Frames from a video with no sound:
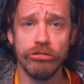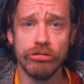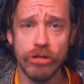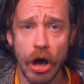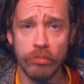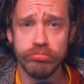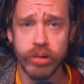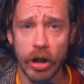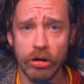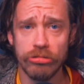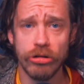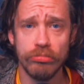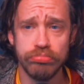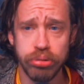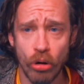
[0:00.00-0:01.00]
They're not better
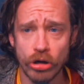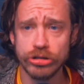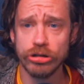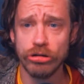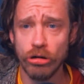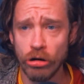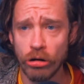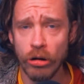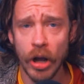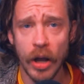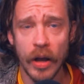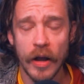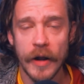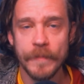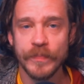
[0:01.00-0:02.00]
than Portugal."
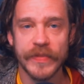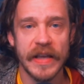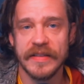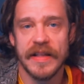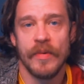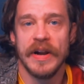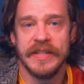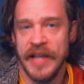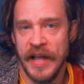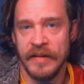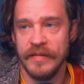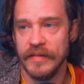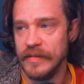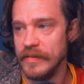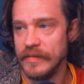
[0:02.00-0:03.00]
That's not what I said.